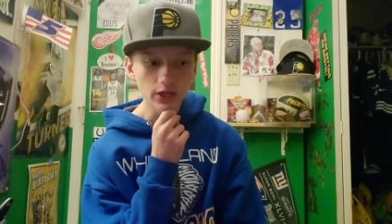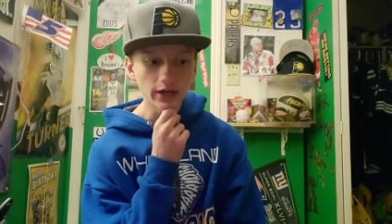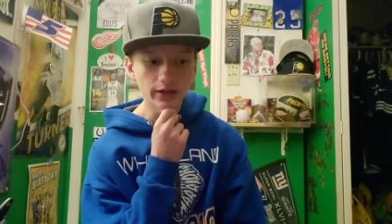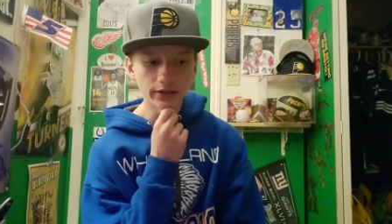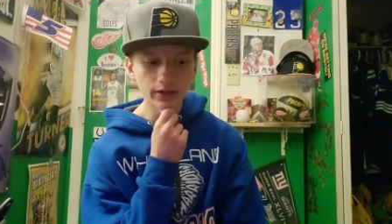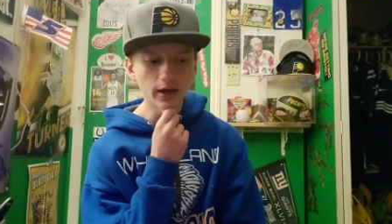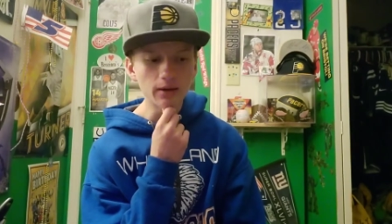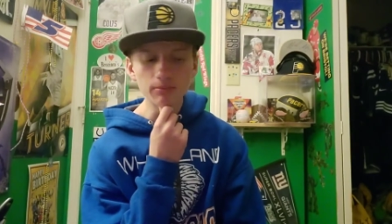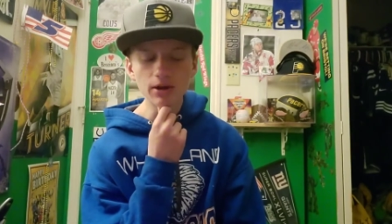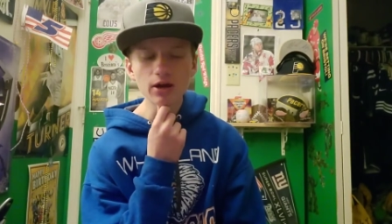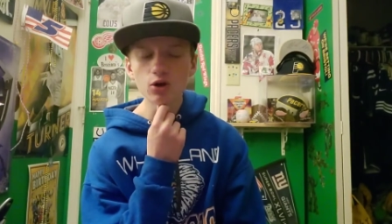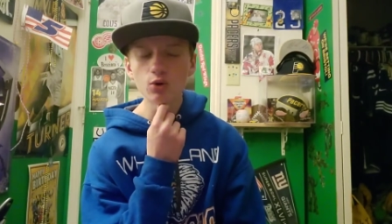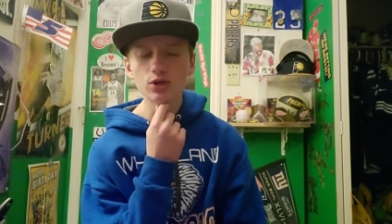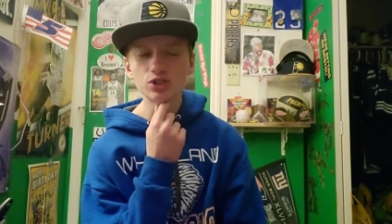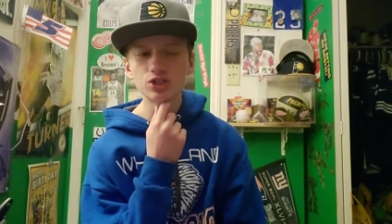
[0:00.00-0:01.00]
Now, I'm not
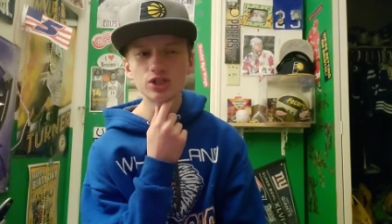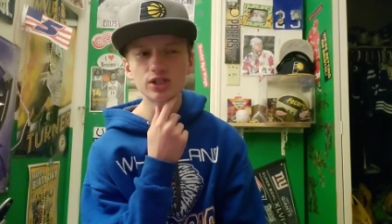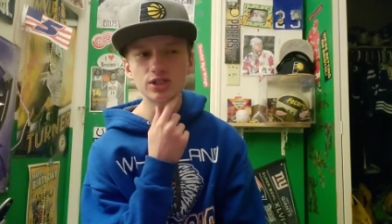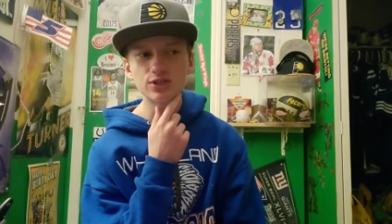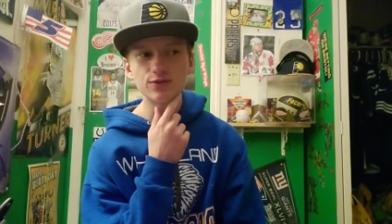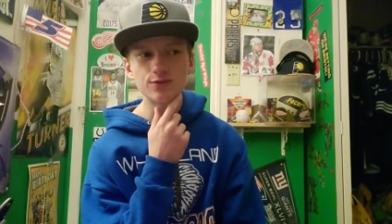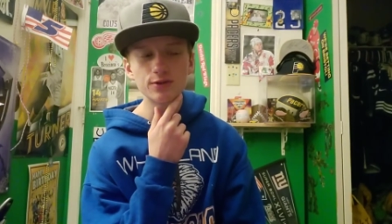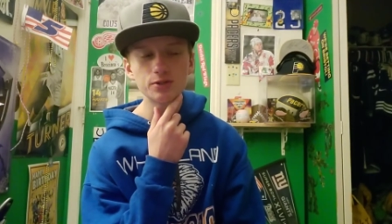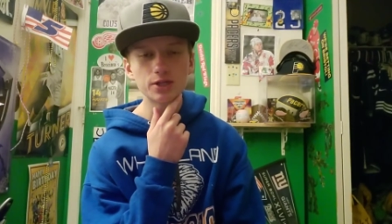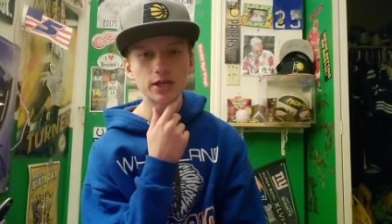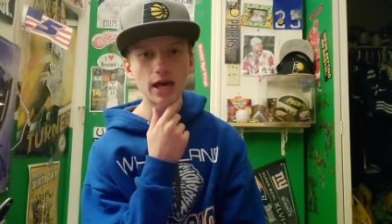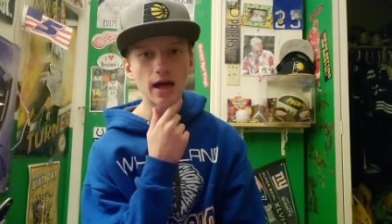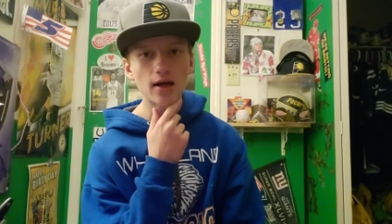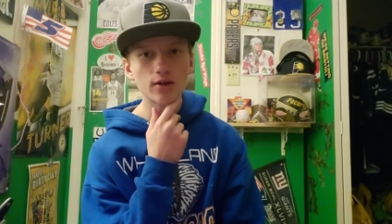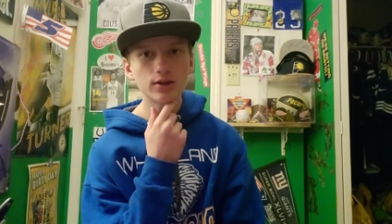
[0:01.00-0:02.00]
questioning his
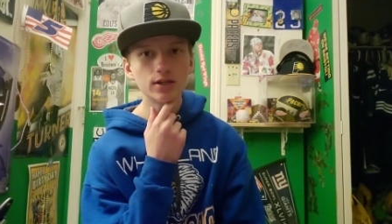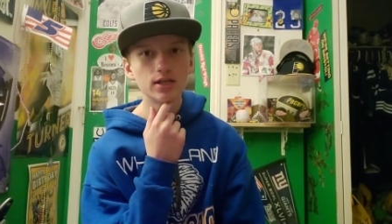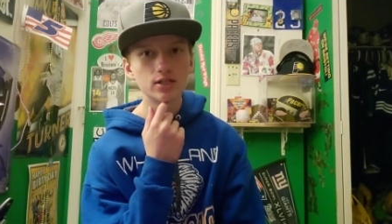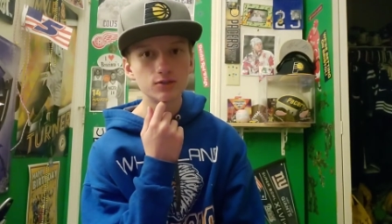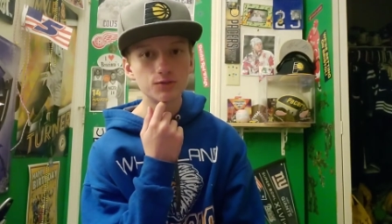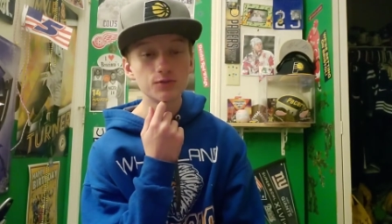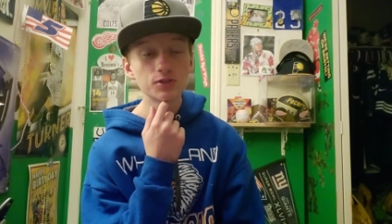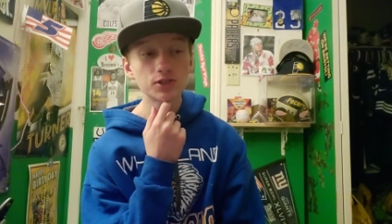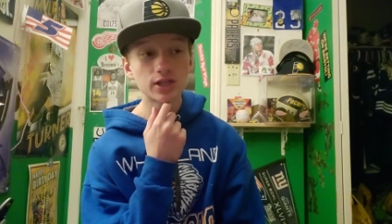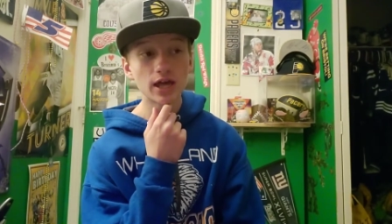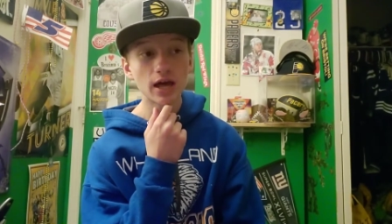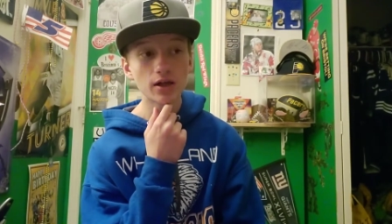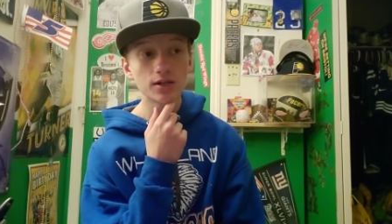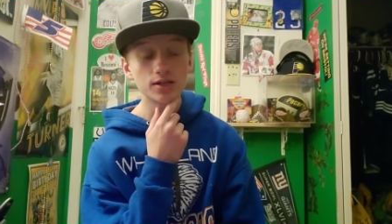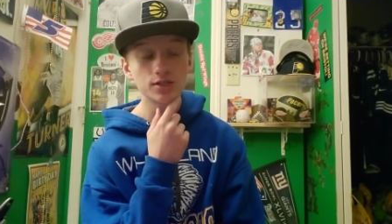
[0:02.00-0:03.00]
physicality. His
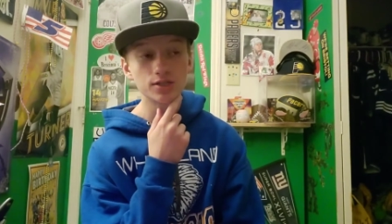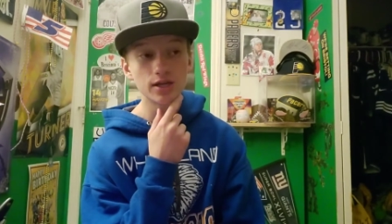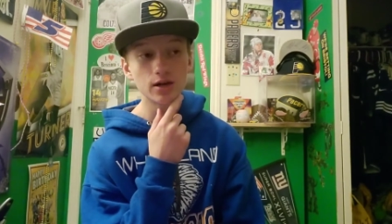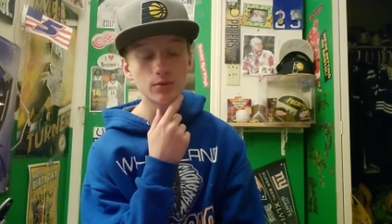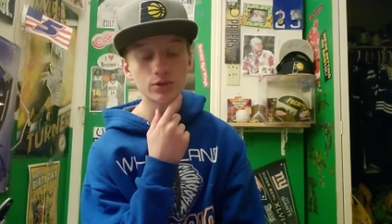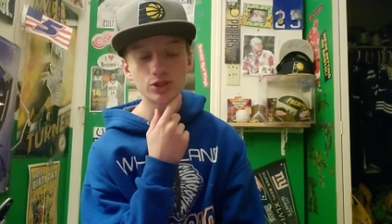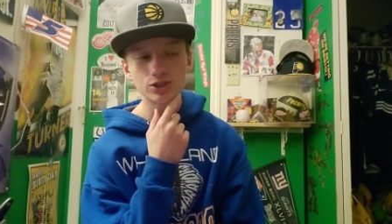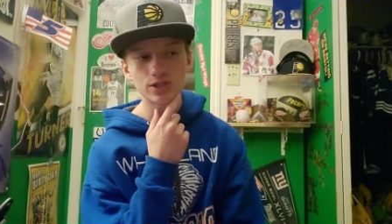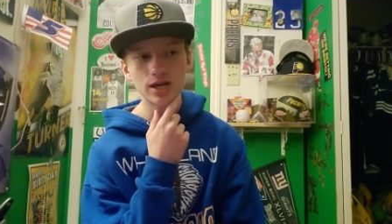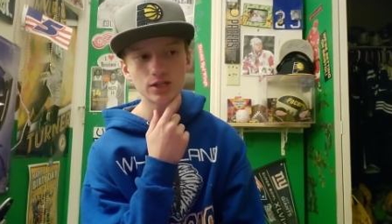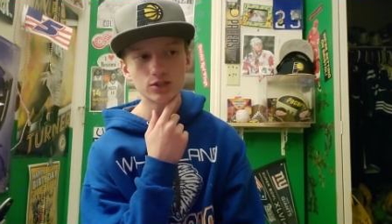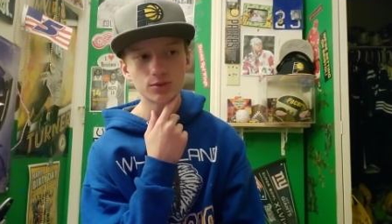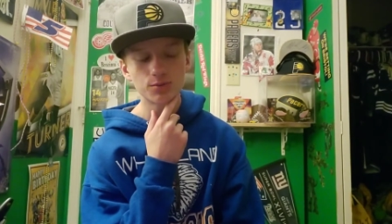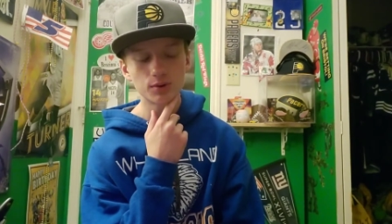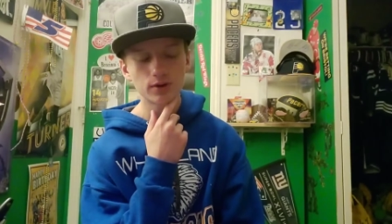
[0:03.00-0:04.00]
physicality is there, which is
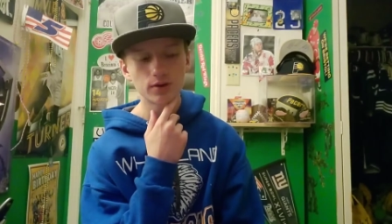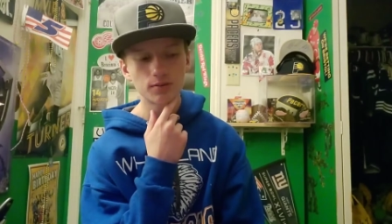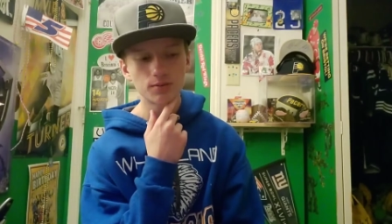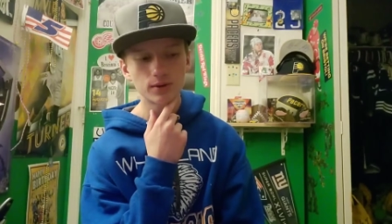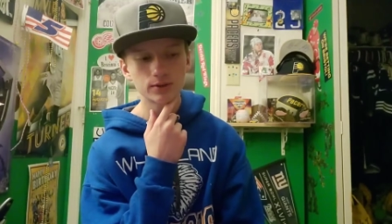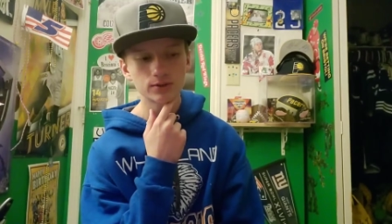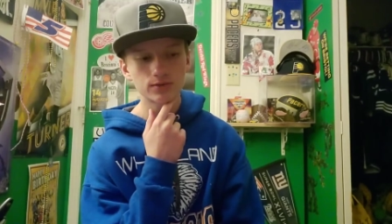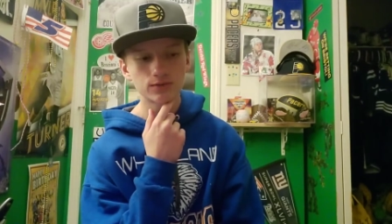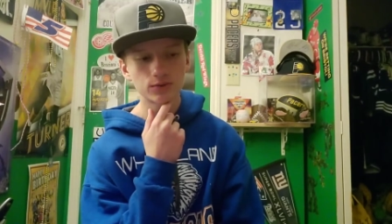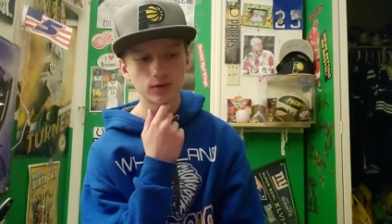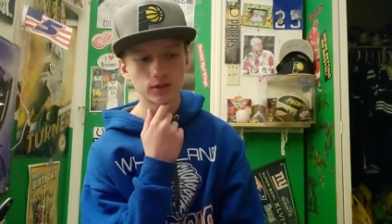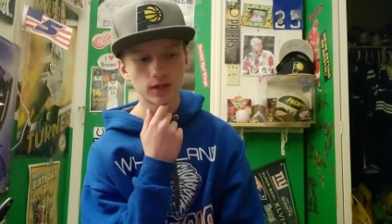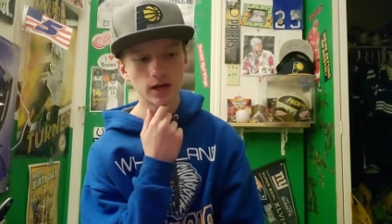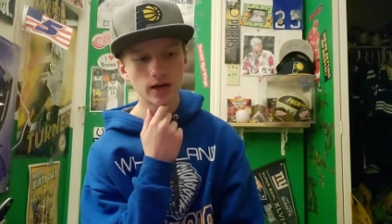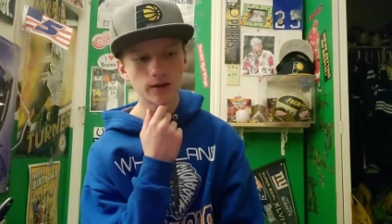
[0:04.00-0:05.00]
actually pretty impressive for a
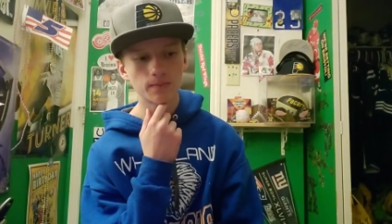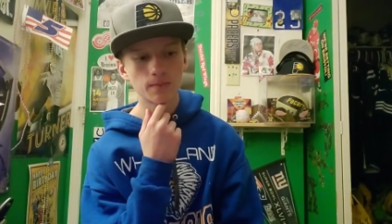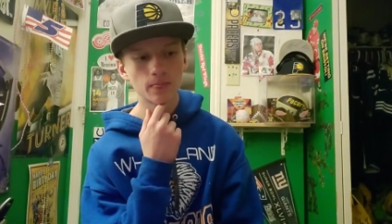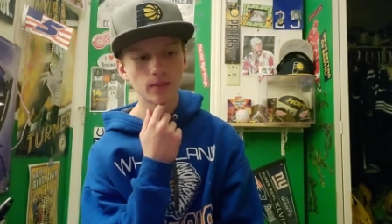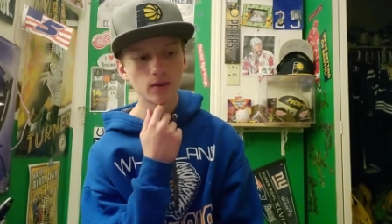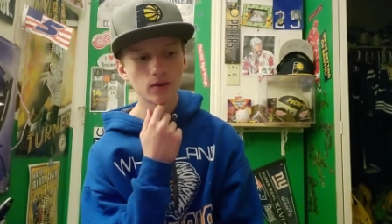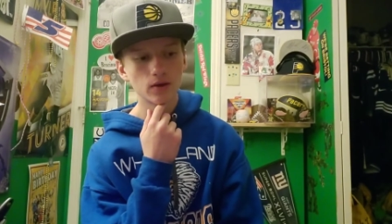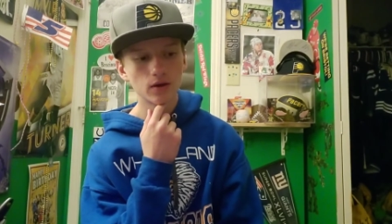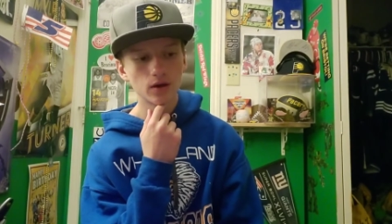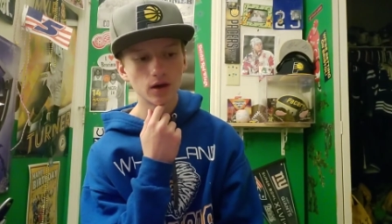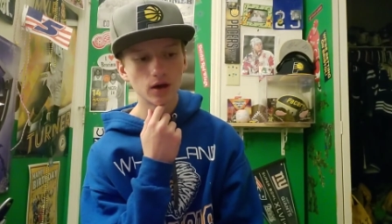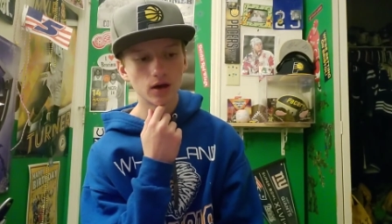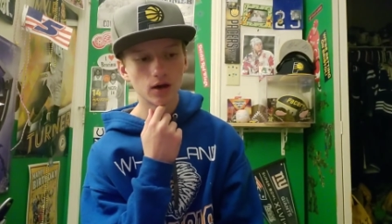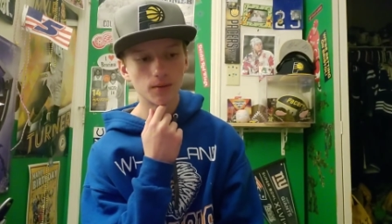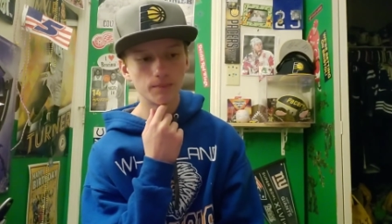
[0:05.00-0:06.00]
guy
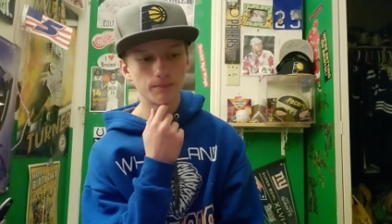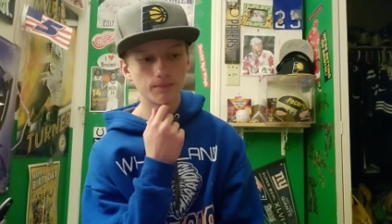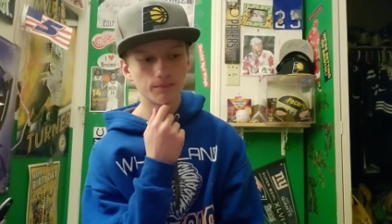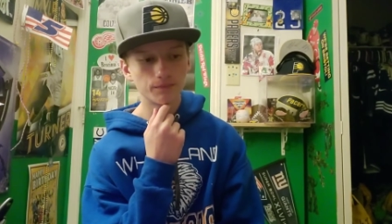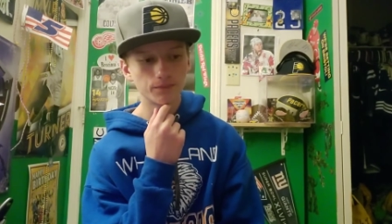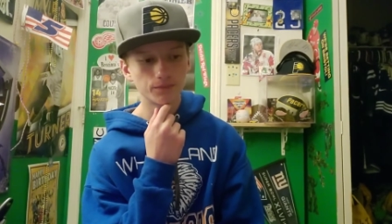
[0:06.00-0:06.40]
um,